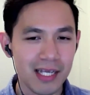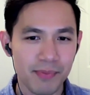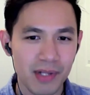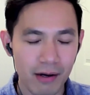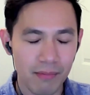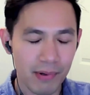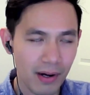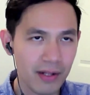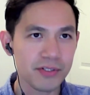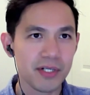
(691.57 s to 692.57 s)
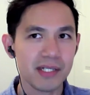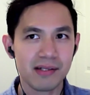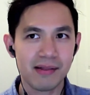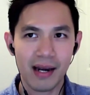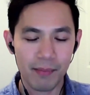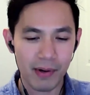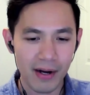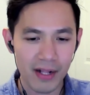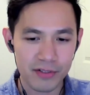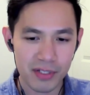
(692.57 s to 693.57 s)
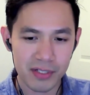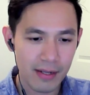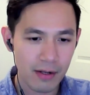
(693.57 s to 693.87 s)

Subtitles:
molecular biologists, synthetic biologists,